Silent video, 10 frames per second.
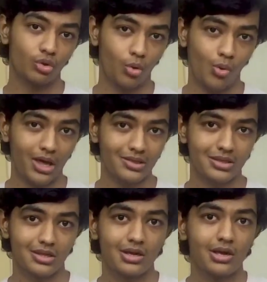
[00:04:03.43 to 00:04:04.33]
OS
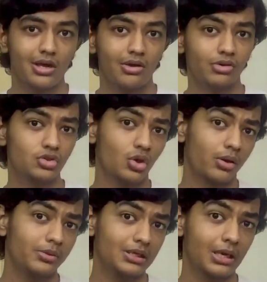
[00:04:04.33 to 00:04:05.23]
which
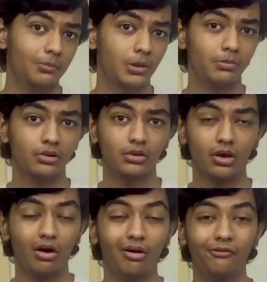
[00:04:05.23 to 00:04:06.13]
gonna be capable
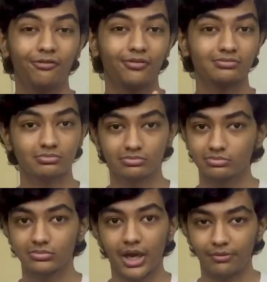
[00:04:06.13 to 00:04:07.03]
of
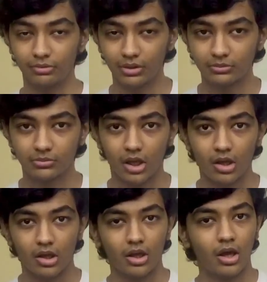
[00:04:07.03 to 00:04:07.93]
everyone
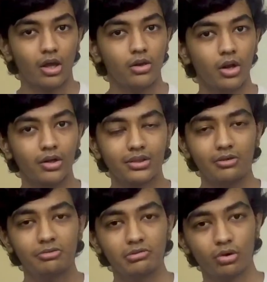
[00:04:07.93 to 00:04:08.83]
not the
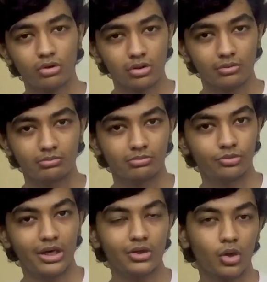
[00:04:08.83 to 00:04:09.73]
Vivo's
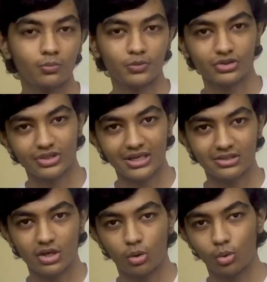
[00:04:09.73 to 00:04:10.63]
very own
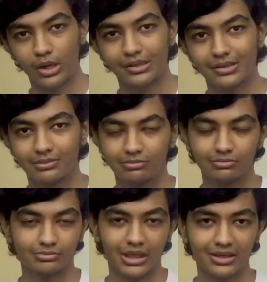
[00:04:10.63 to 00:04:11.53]
the OS
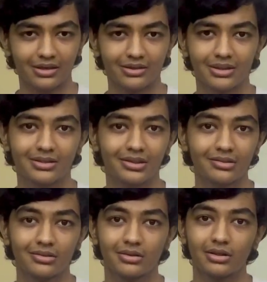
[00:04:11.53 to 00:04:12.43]
I gotta say
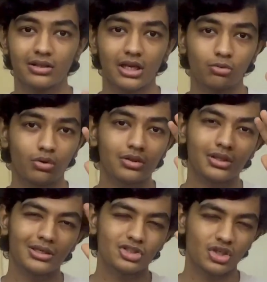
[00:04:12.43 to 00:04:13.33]
this that was
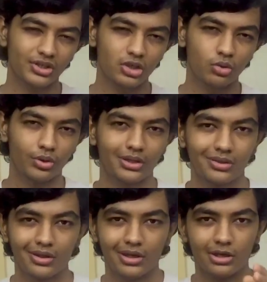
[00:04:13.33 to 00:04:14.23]
a chunky OS
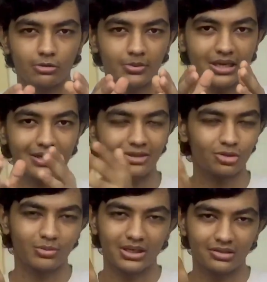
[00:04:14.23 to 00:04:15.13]
you'll be getting
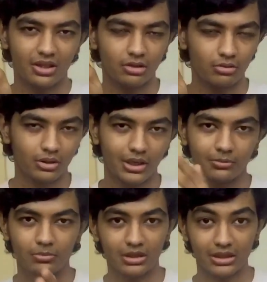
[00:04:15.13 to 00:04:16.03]
too many things over
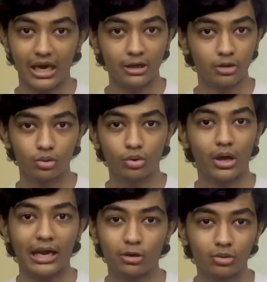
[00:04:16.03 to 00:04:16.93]
that but I don't
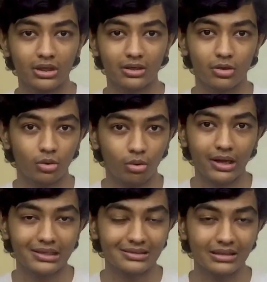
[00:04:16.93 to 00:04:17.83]
I don't know
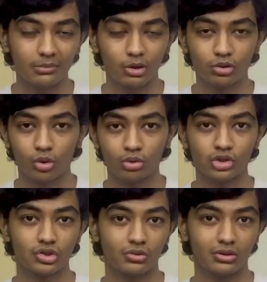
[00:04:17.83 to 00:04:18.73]
anything about the
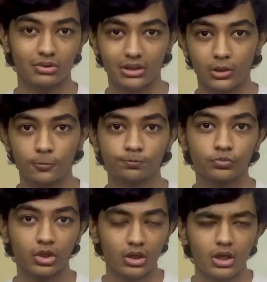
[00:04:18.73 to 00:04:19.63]
origin OS right now
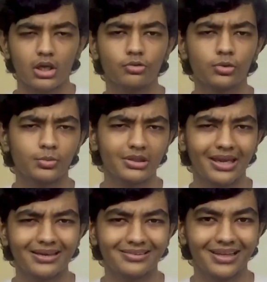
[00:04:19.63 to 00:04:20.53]
if you'll be
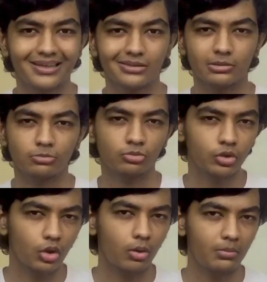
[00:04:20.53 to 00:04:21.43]
getting that
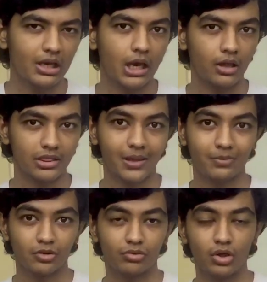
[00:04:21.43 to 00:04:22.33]
we're gonna make a
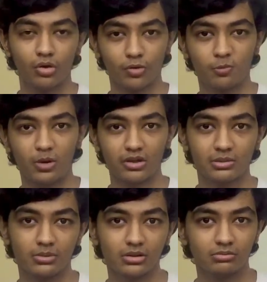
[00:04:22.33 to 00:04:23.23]
separate video if
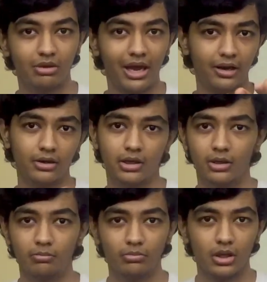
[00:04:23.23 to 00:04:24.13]
possible and
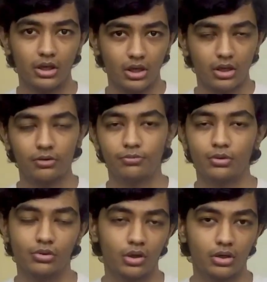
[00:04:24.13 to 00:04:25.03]
uh, if
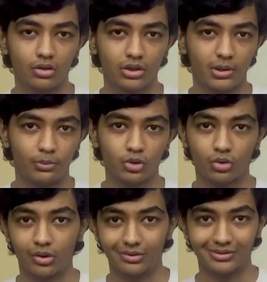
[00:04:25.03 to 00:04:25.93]
you got your support
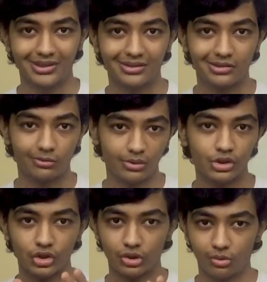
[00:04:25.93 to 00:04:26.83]
on this
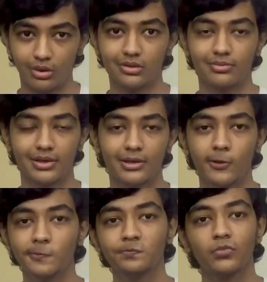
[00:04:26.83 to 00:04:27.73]
origin OS right now